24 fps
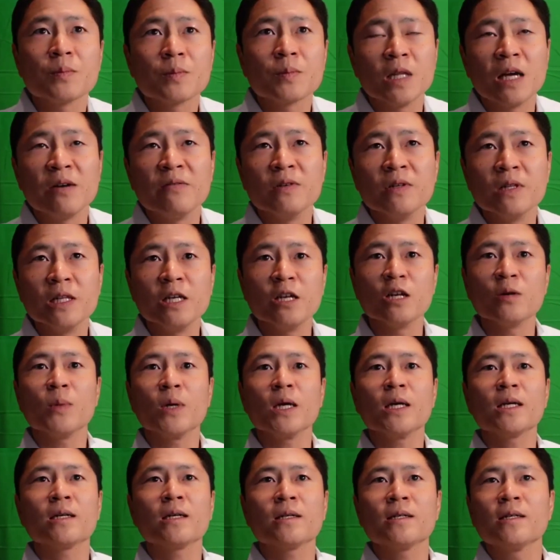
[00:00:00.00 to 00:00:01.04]
lavalier
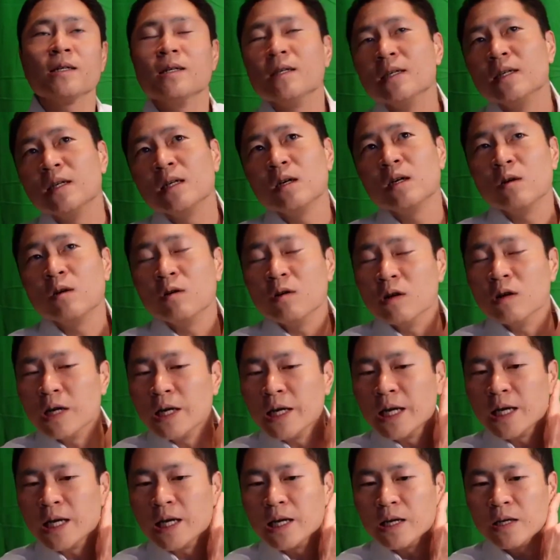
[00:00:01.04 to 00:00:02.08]
mic or
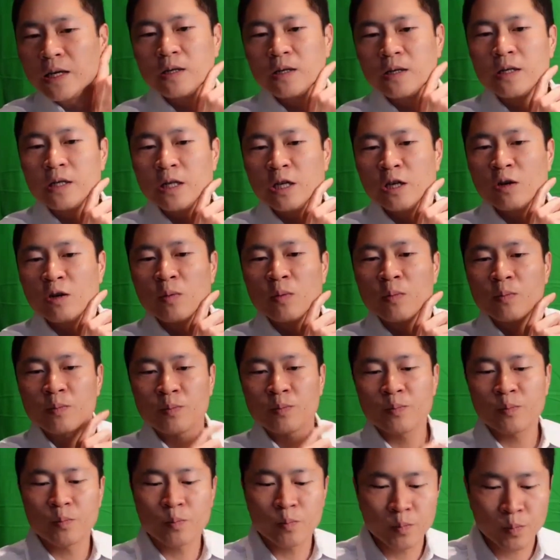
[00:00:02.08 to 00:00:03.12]
a
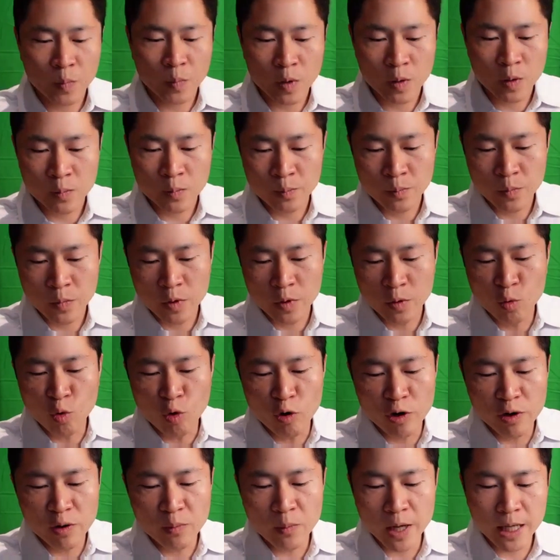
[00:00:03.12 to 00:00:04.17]

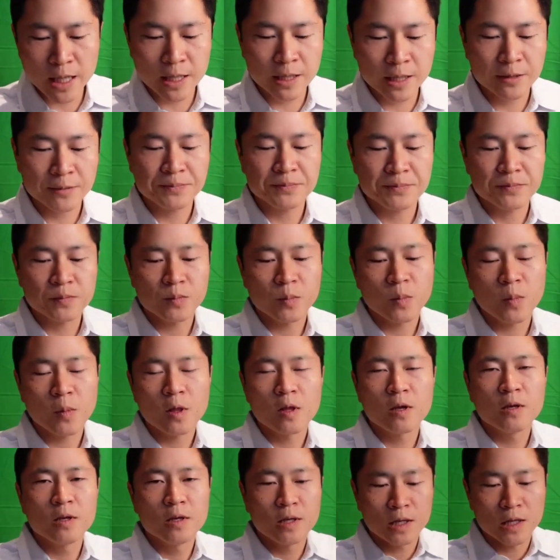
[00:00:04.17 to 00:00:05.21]
ear-worn mic.
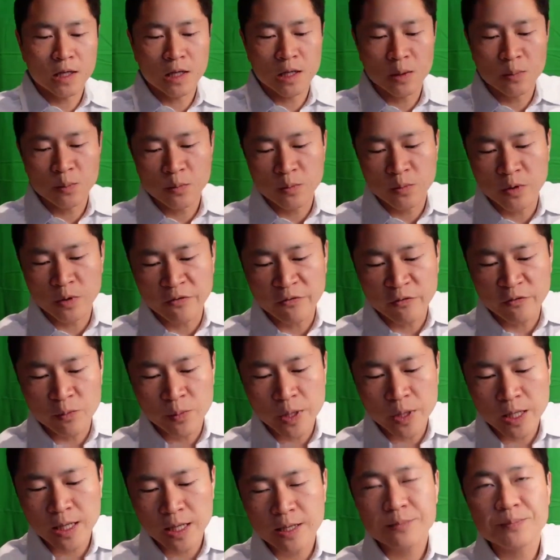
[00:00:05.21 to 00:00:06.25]
But for
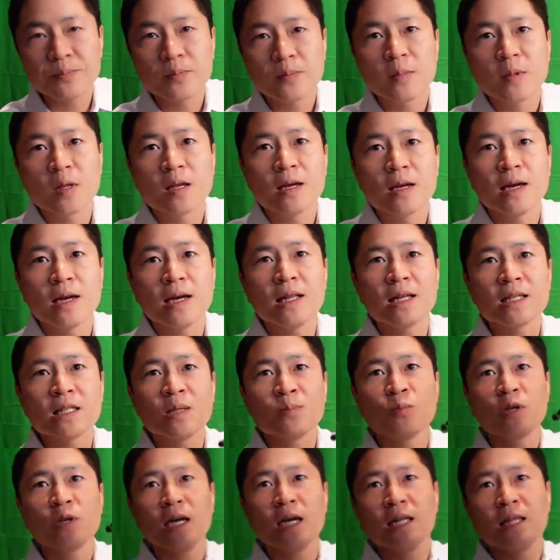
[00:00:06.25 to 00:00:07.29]
me, I like to
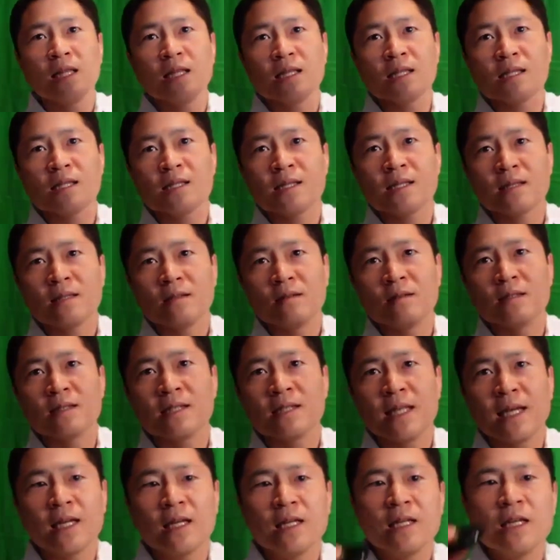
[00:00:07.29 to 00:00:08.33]
put on this little
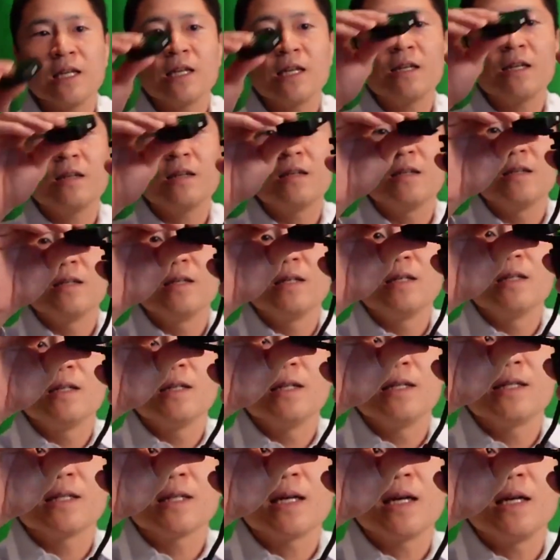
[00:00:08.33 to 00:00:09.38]
stand here.
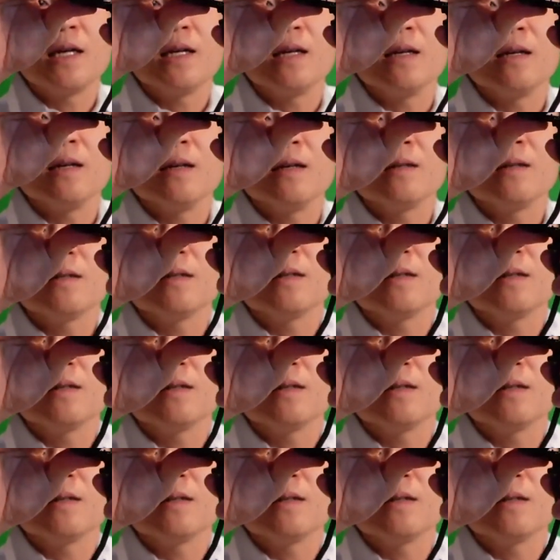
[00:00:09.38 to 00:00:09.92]
It's got a